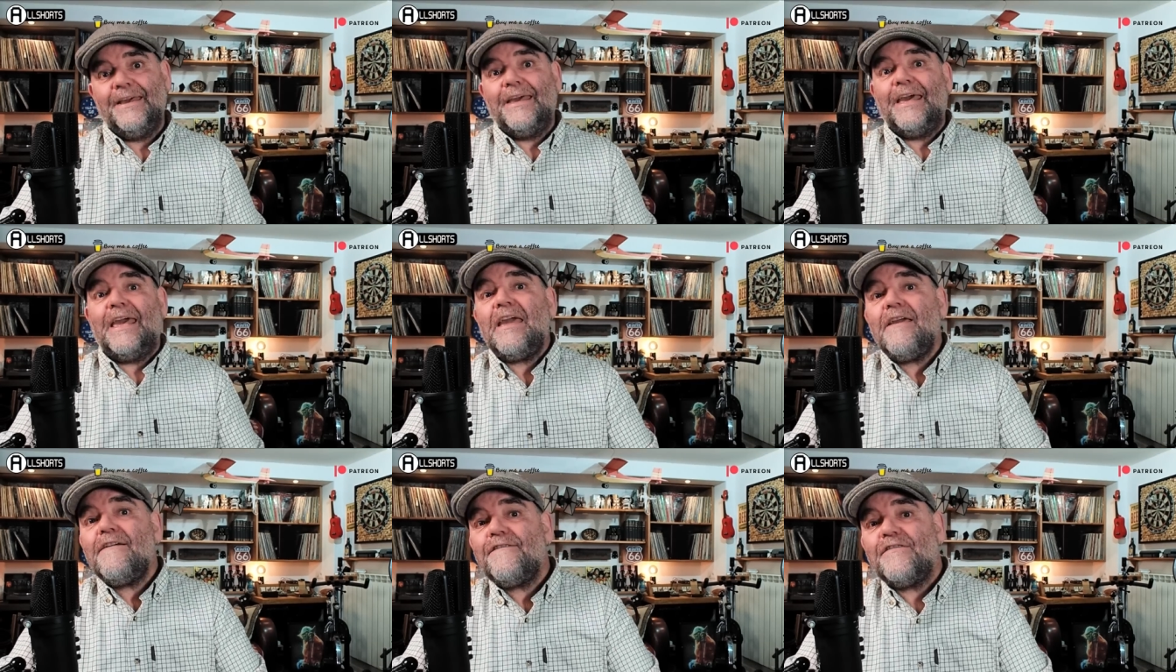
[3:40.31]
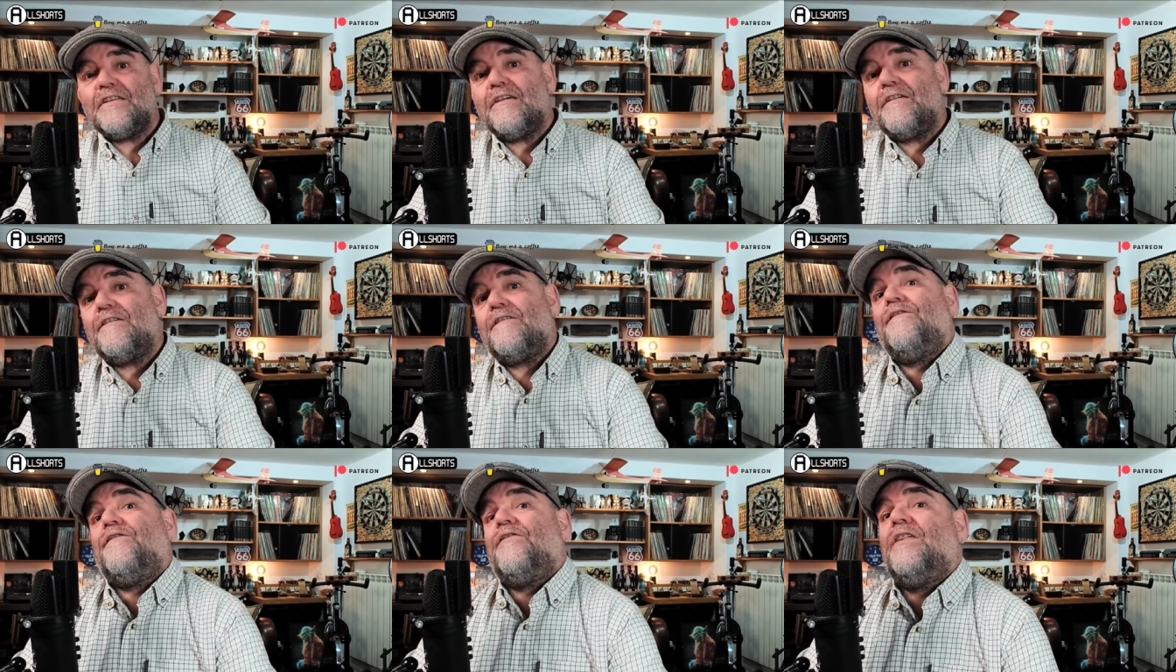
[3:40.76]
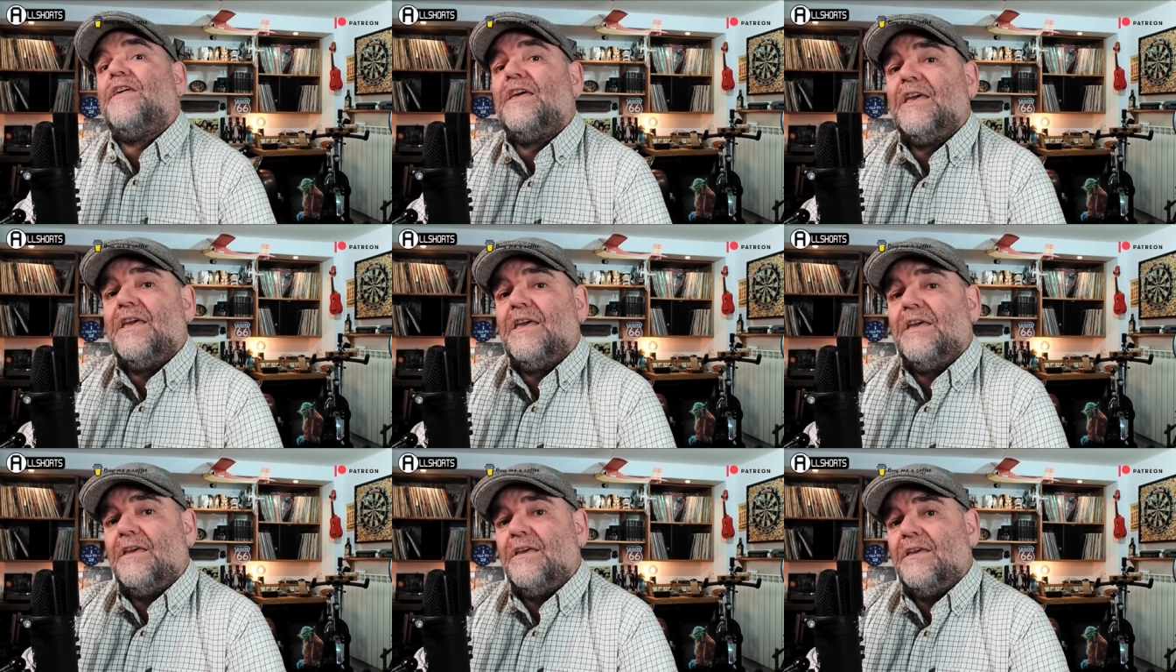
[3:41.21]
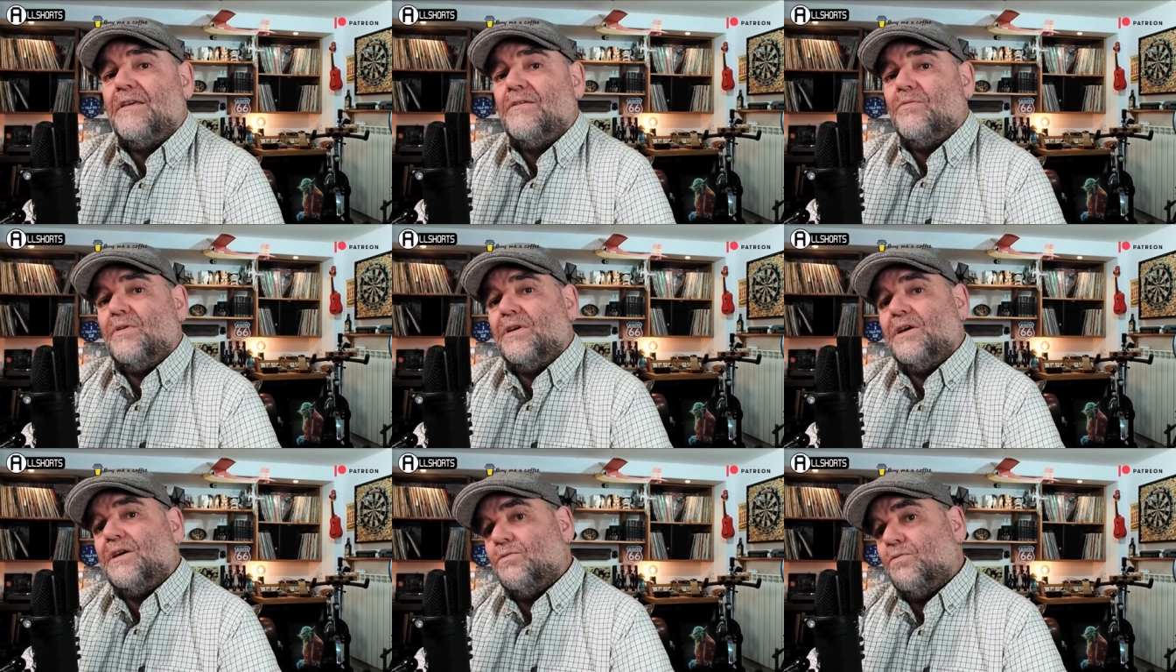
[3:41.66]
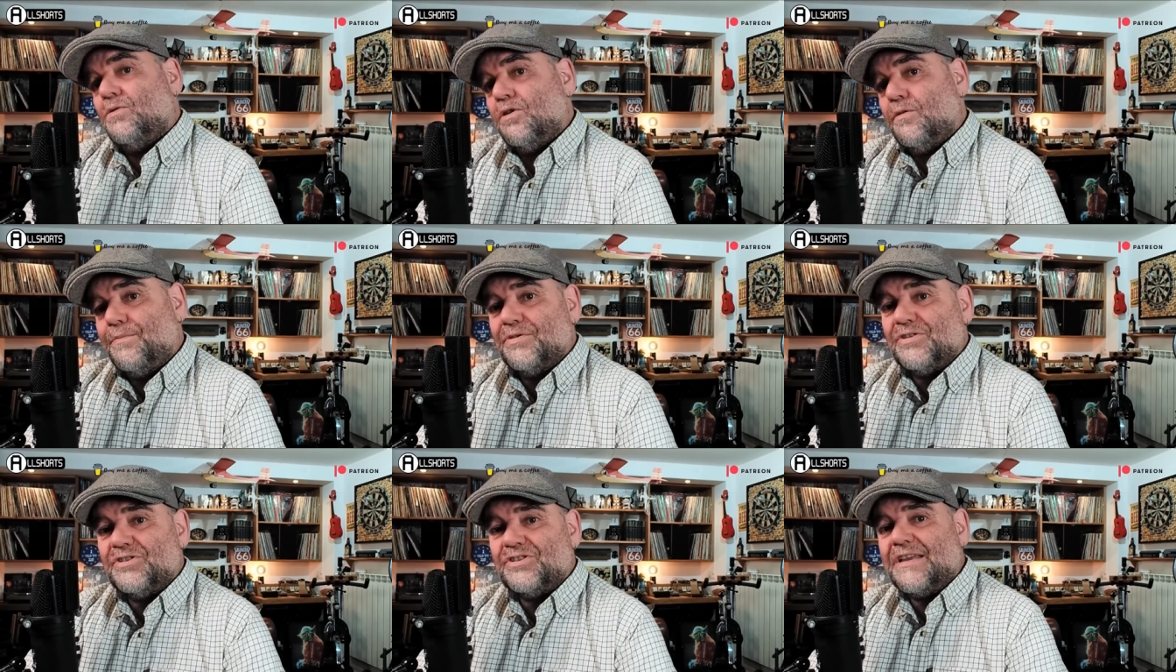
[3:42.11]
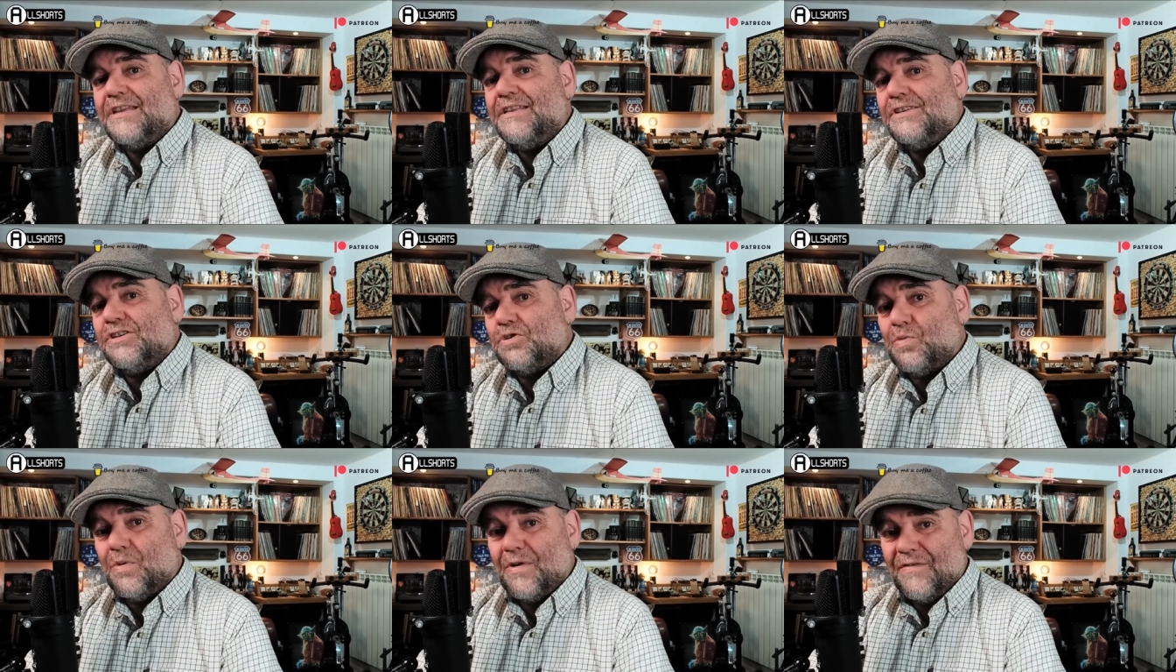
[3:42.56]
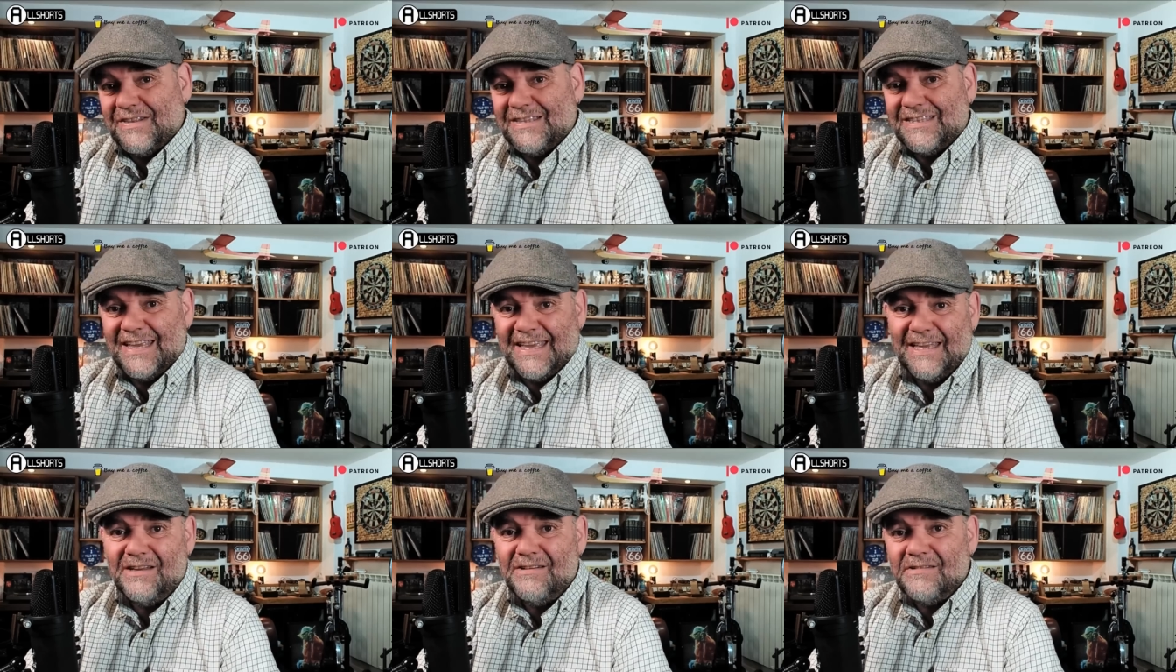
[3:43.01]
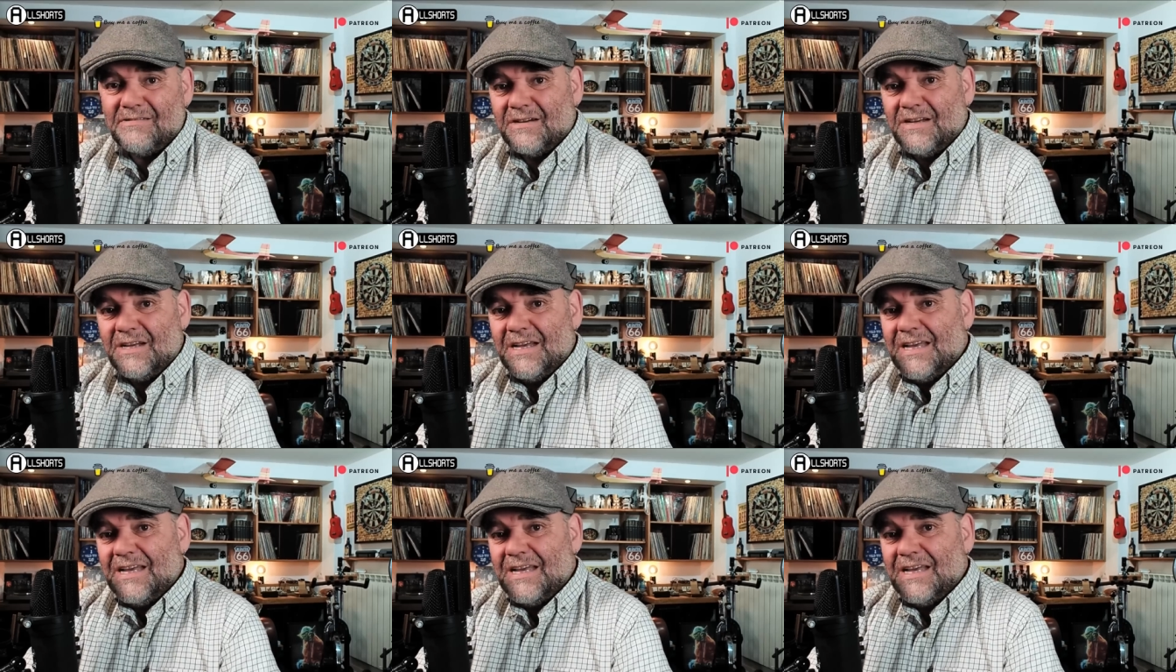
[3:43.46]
Even if they, were presented with a deal